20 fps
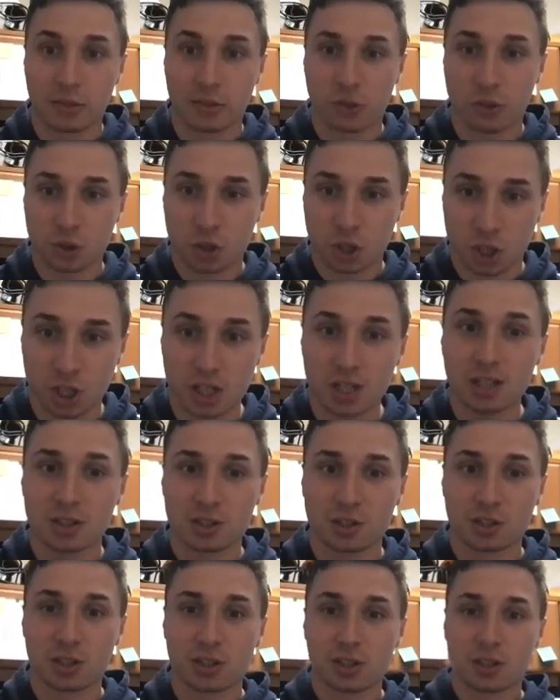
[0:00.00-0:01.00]
But she
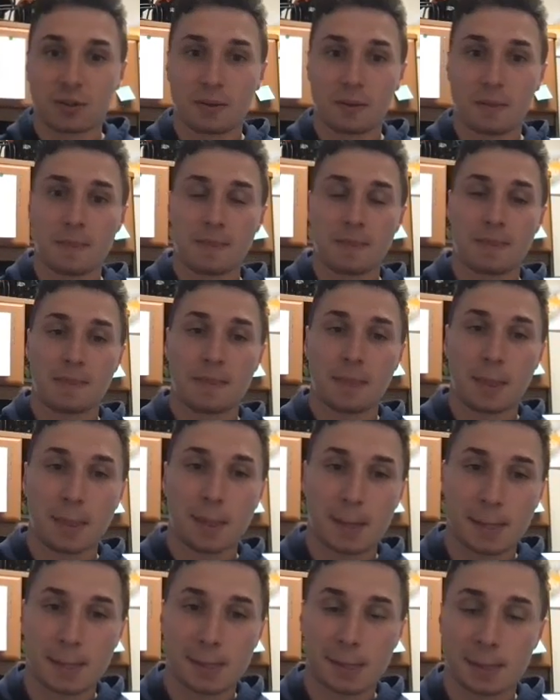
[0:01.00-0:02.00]
claimed that was because of
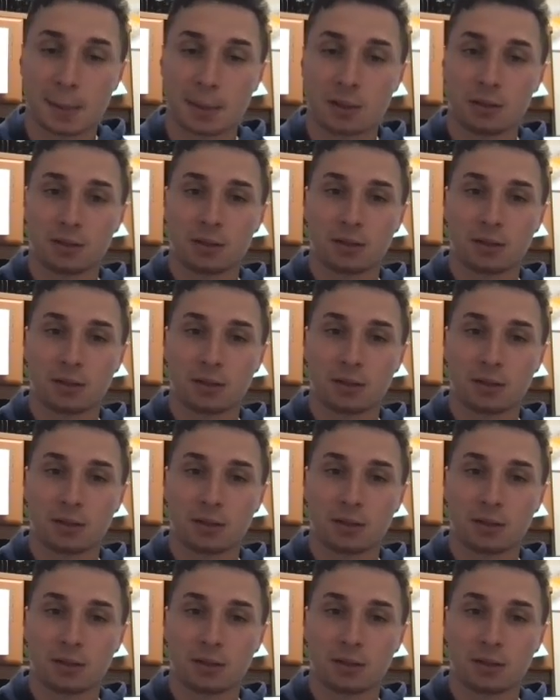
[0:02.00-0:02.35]
PEDs,